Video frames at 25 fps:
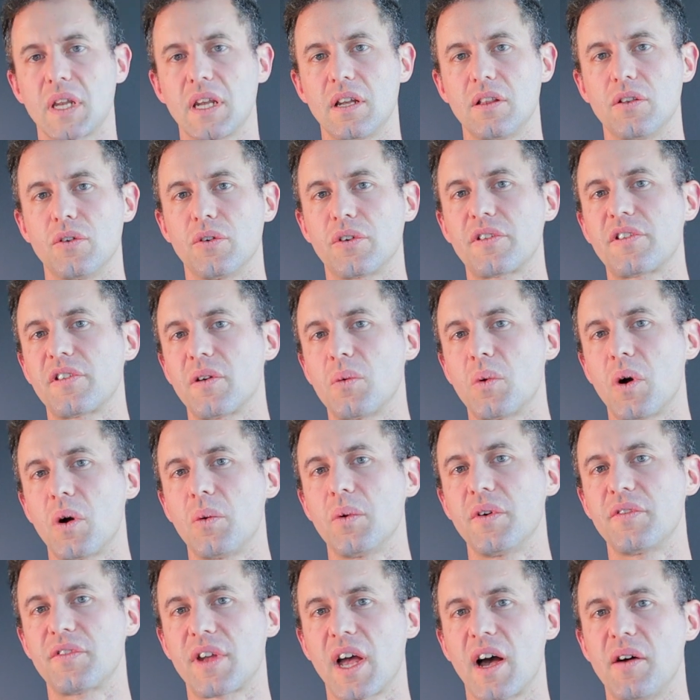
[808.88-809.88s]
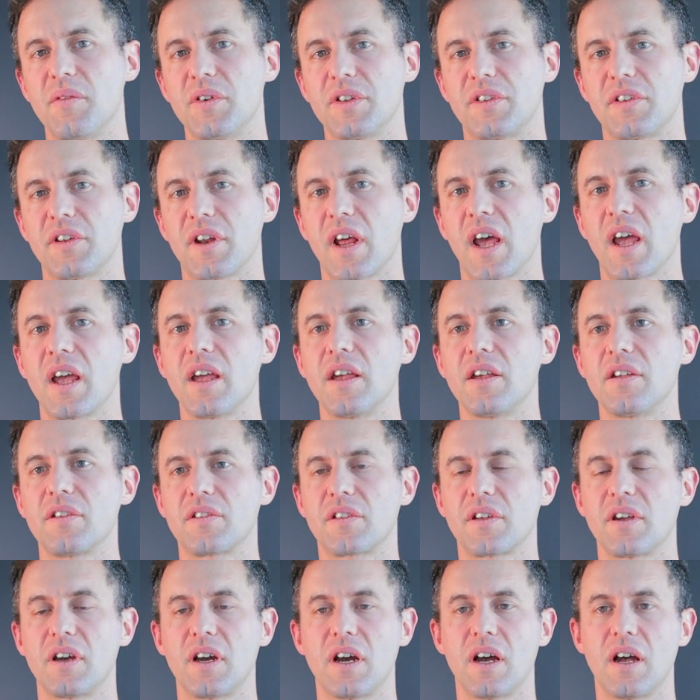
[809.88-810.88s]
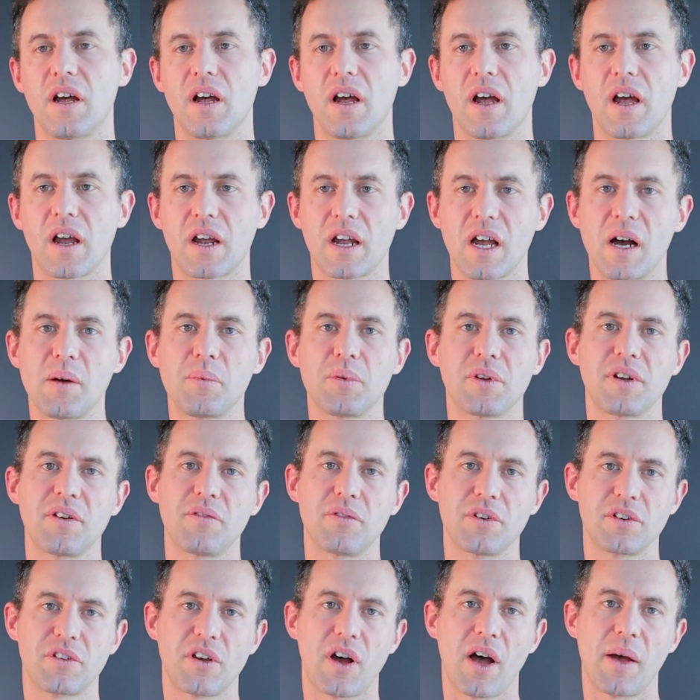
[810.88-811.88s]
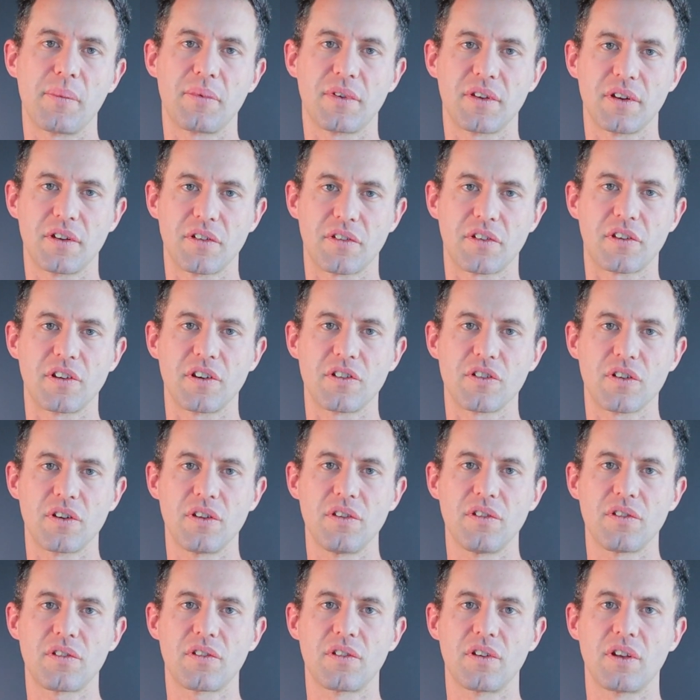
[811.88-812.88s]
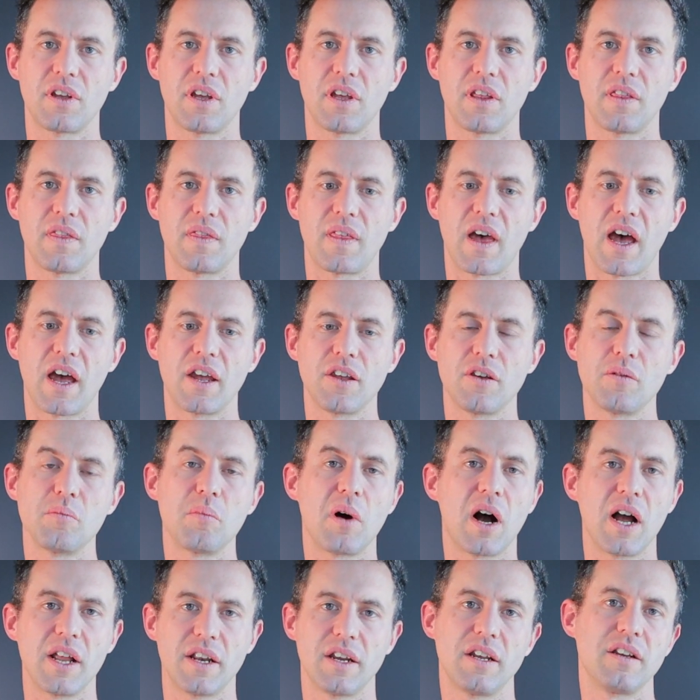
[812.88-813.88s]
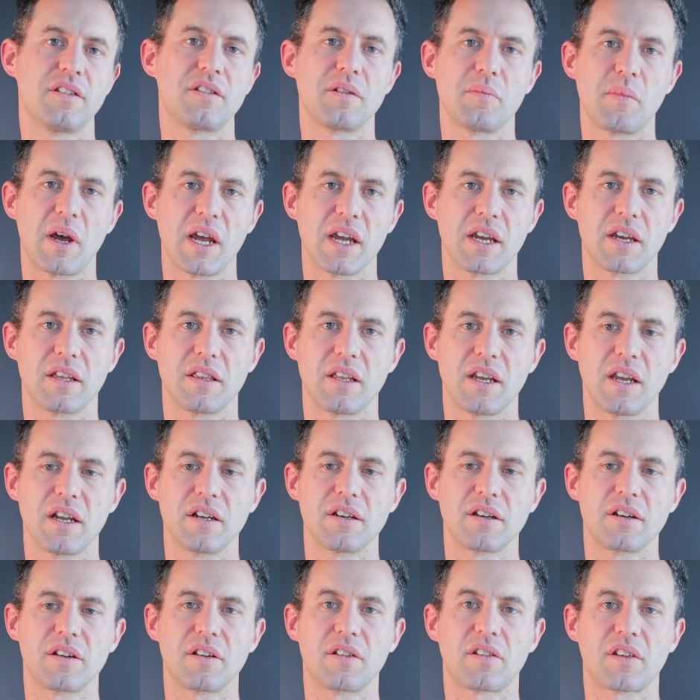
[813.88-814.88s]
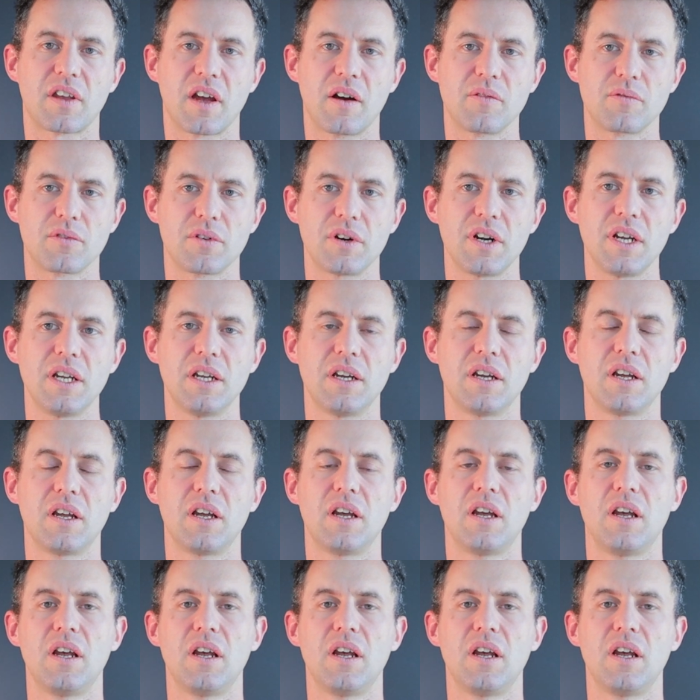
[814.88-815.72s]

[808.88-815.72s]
Look, so what we've covered today is a couple of different types of decisions that you might need to make at the end of discovery.